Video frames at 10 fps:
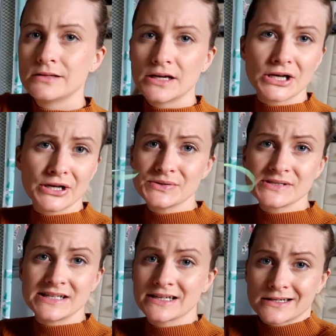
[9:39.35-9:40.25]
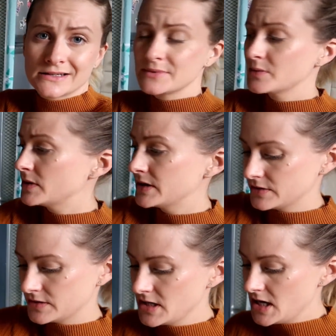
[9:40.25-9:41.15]
A glow stick, maybe why
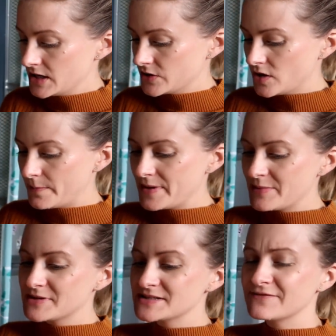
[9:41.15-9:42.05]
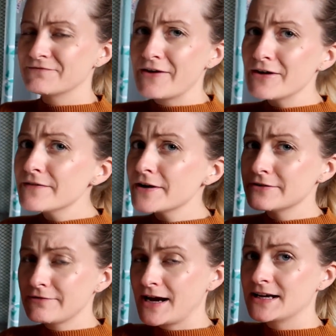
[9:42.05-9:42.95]
not? Got a bib, because very,
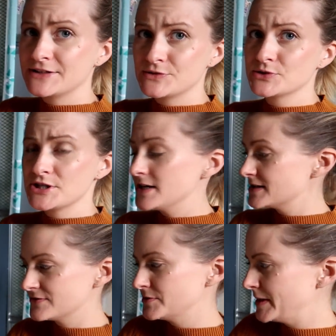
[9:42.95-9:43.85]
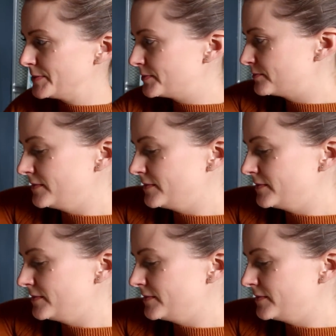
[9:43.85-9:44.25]
very rarely Georgie asks for a bib.